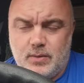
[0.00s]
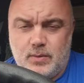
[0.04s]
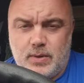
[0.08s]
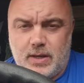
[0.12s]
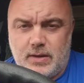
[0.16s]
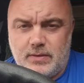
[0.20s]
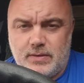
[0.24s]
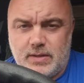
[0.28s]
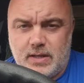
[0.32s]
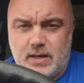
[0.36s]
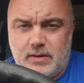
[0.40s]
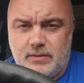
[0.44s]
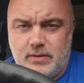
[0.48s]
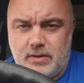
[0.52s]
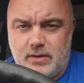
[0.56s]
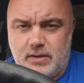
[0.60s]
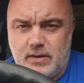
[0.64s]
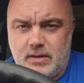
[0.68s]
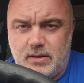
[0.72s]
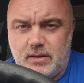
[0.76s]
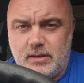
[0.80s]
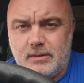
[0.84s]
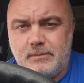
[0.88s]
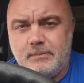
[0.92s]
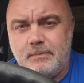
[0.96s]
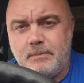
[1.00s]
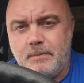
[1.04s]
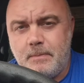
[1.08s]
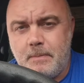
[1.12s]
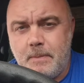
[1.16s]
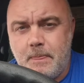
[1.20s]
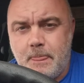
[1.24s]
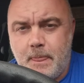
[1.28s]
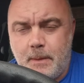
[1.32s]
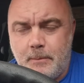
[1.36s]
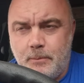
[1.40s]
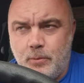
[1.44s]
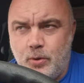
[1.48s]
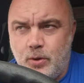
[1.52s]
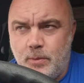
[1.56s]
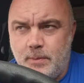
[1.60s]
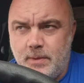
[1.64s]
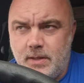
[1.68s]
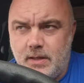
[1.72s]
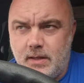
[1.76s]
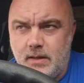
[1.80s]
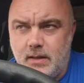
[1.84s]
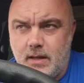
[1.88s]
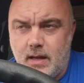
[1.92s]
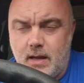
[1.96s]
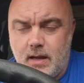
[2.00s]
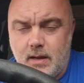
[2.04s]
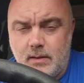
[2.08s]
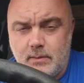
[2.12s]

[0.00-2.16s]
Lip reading: my wife's having a moment in the